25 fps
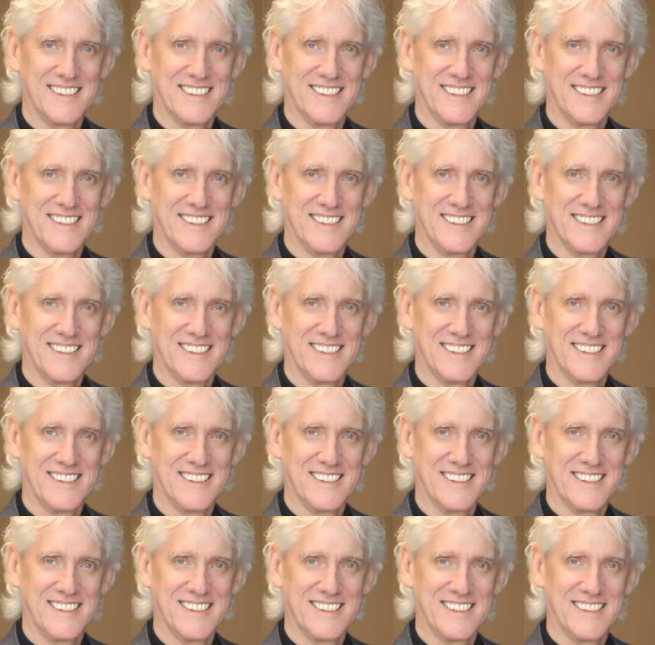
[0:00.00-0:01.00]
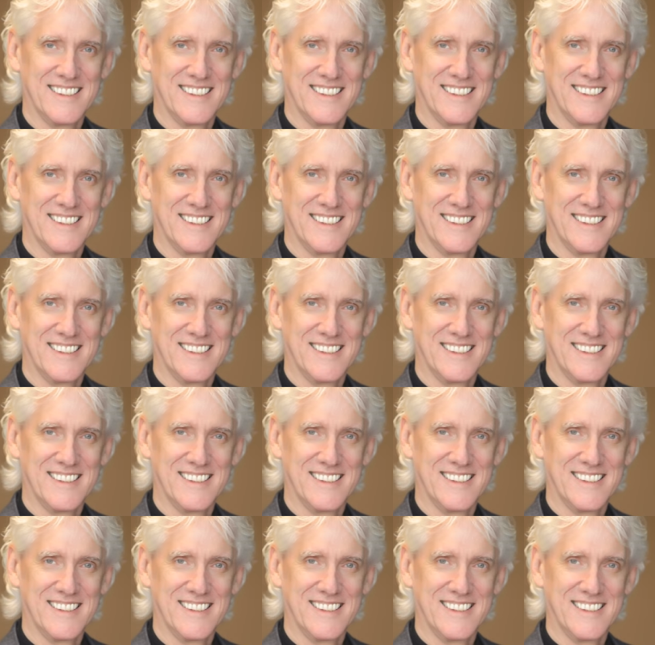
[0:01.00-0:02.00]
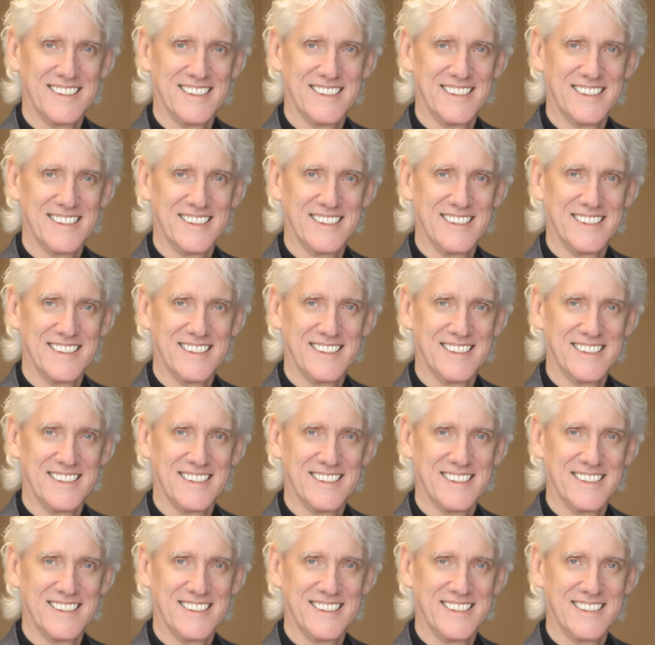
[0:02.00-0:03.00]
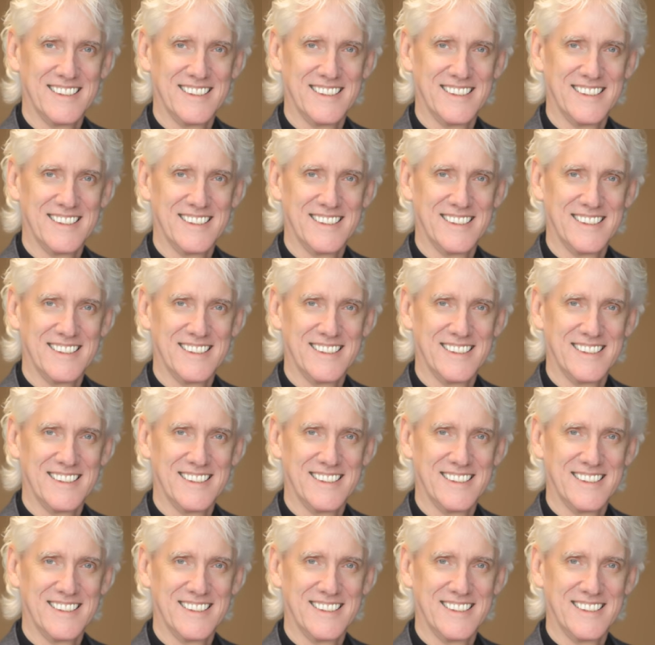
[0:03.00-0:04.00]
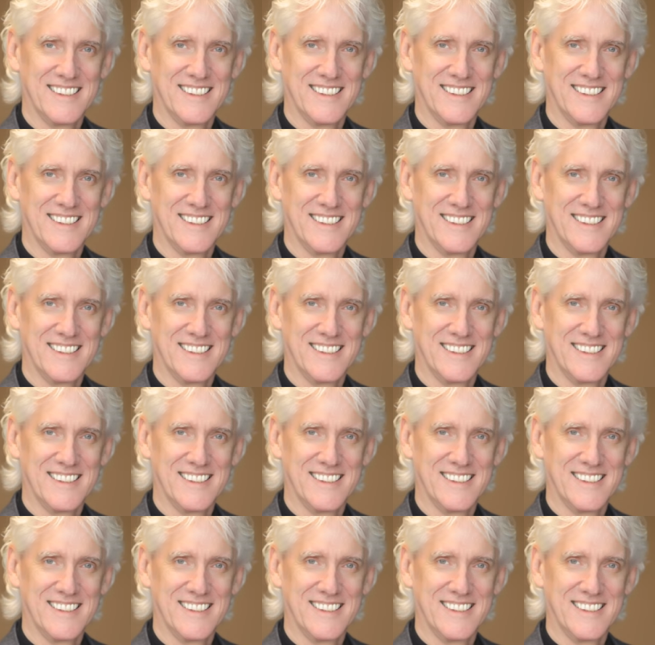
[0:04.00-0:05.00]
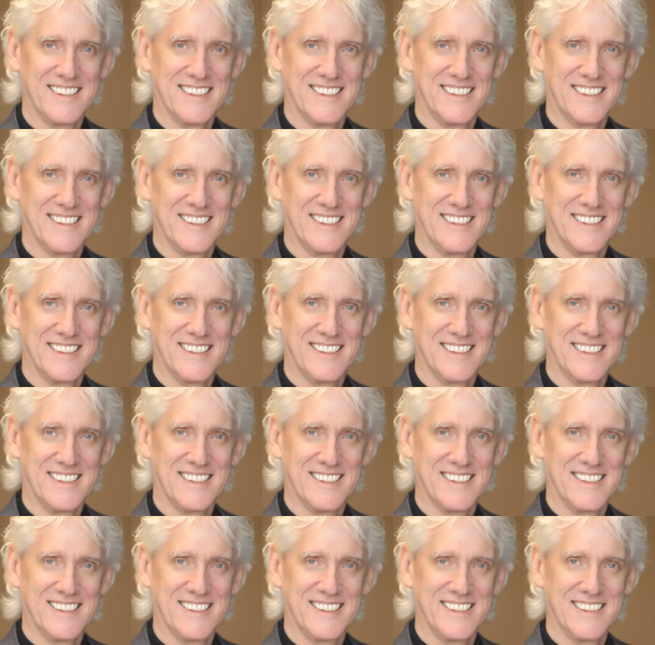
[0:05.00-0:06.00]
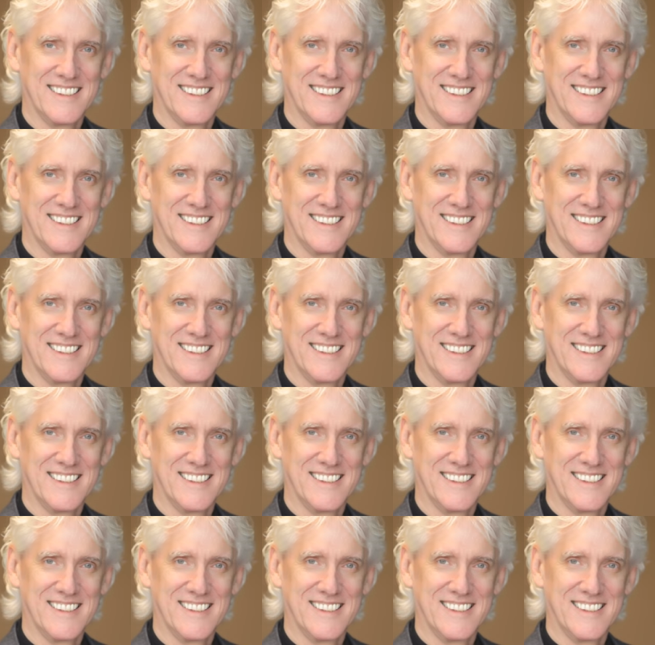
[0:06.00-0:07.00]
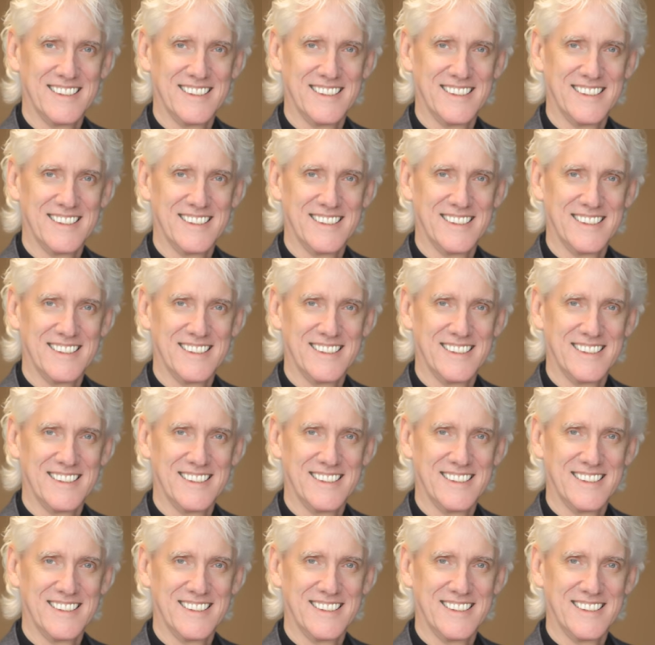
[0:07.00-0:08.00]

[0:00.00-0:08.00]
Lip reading: [no speech]